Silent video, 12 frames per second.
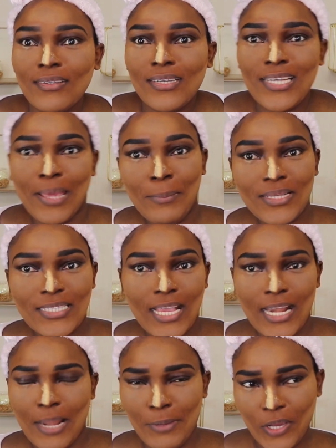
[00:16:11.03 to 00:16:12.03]
let me
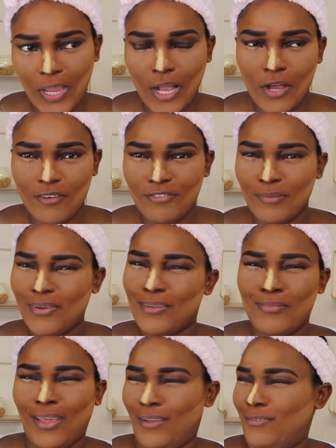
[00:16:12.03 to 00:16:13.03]
see, let me go and confirm it.
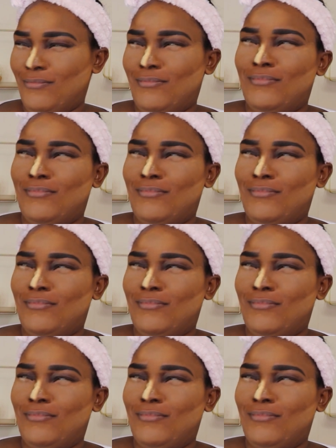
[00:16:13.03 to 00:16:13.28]
I'm like,